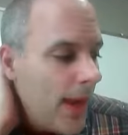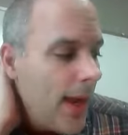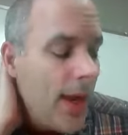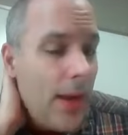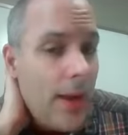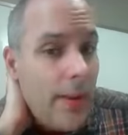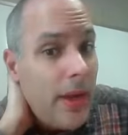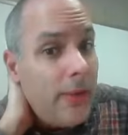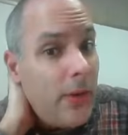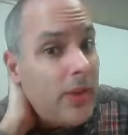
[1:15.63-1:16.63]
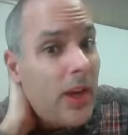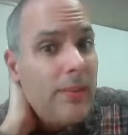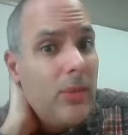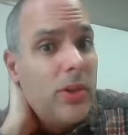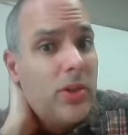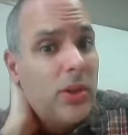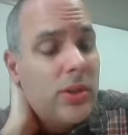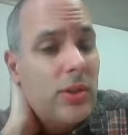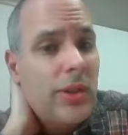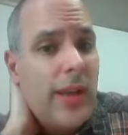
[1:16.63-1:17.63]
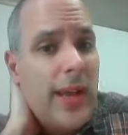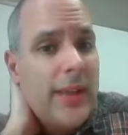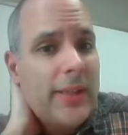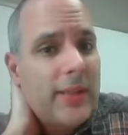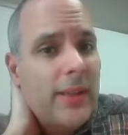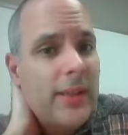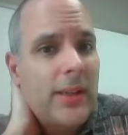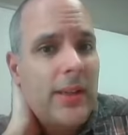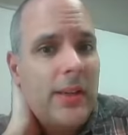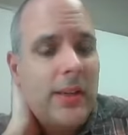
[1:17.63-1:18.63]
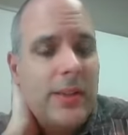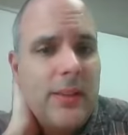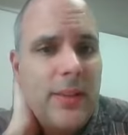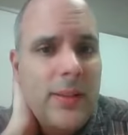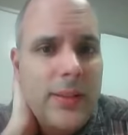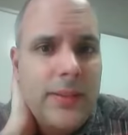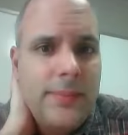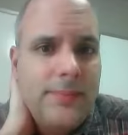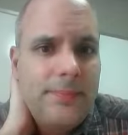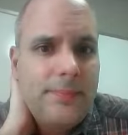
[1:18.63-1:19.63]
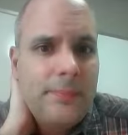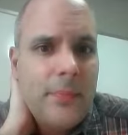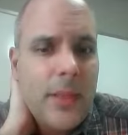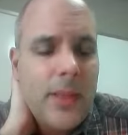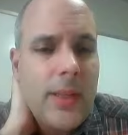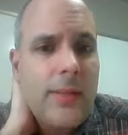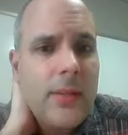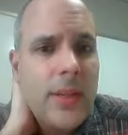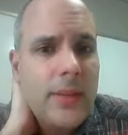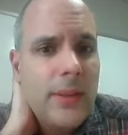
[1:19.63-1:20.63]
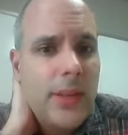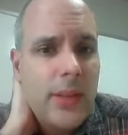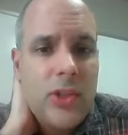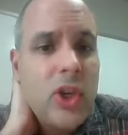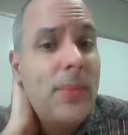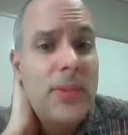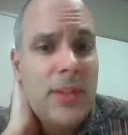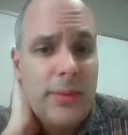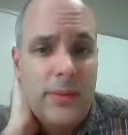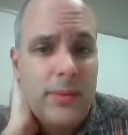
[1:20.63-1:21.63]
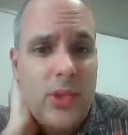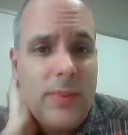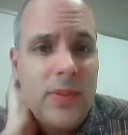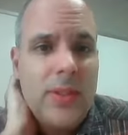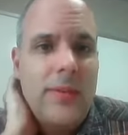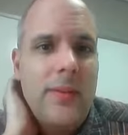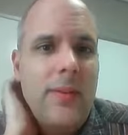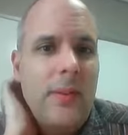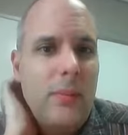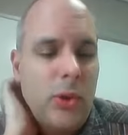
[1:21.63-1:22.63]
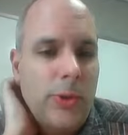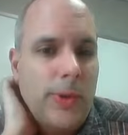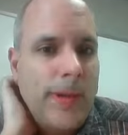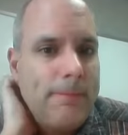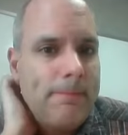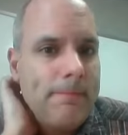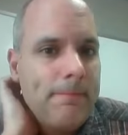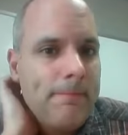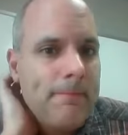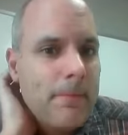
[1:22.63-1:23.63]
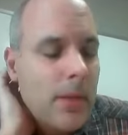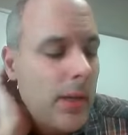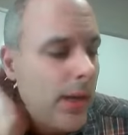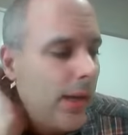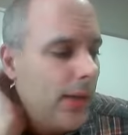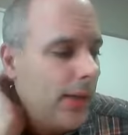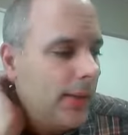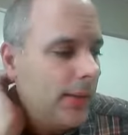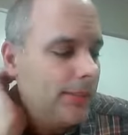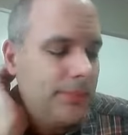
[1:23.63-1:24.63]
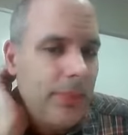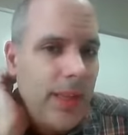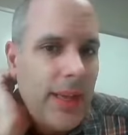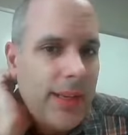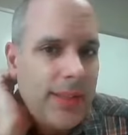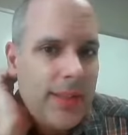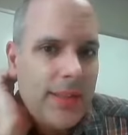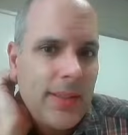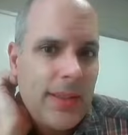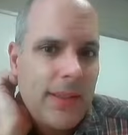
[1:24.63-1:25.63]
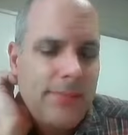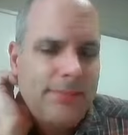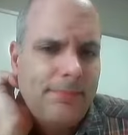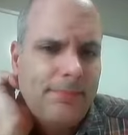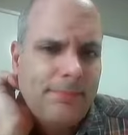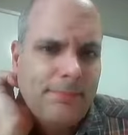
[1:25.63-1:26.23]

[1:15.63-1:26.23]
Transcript: Uh, and if you have time, you can start to look at the the the level 7 the chapter 7 chapter 7 of the book okay um, it has um,